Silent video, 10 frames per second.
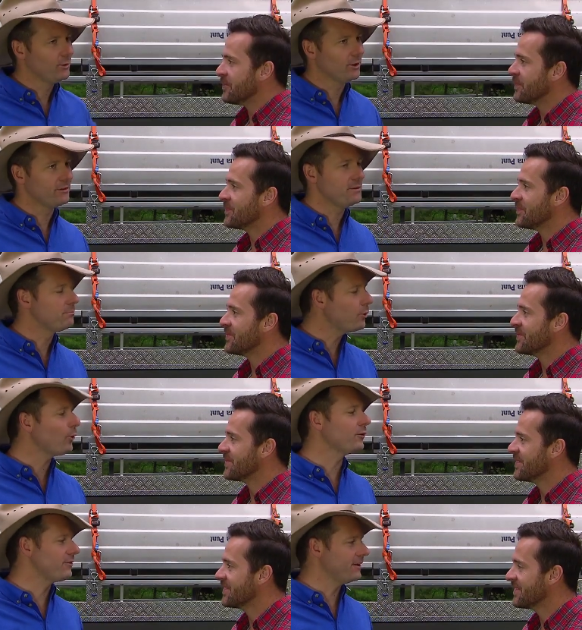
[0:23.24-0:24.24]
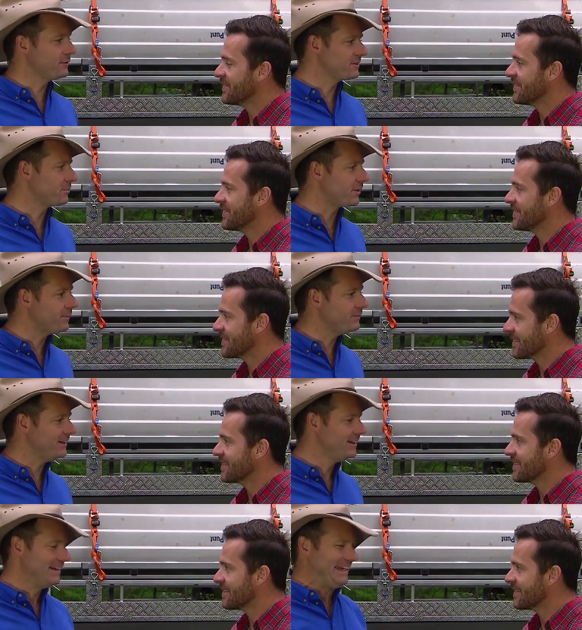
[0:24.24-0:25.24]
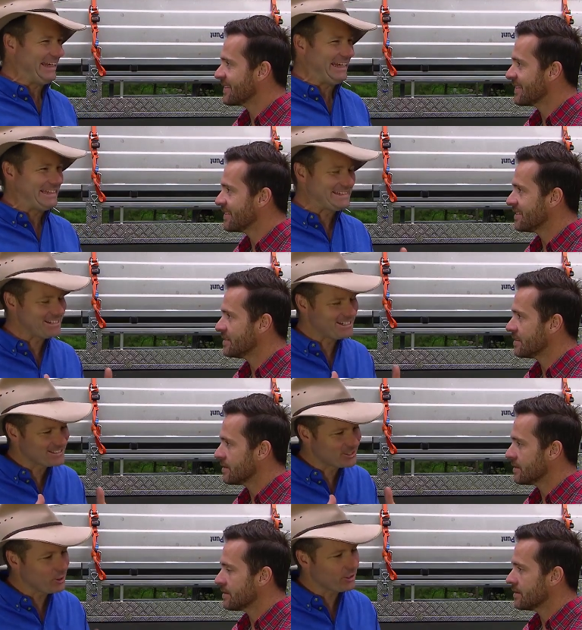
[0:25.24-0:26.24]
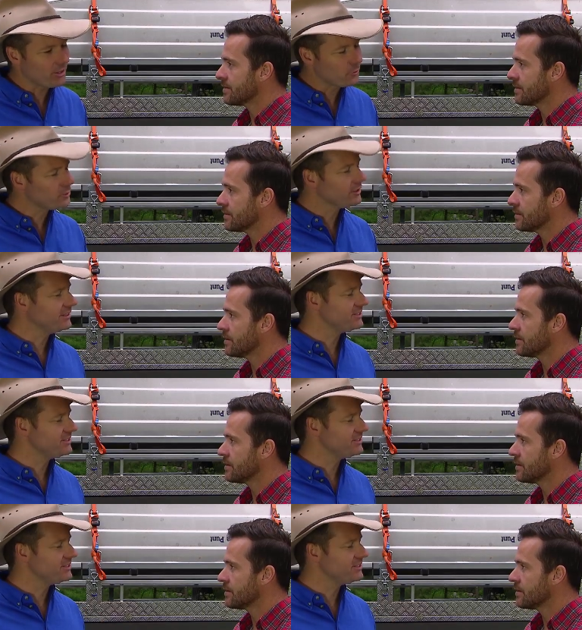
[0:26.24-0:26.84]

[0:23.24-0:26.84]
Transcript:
Speaker 1: Well, the important thing with the Brumby is that it's got a really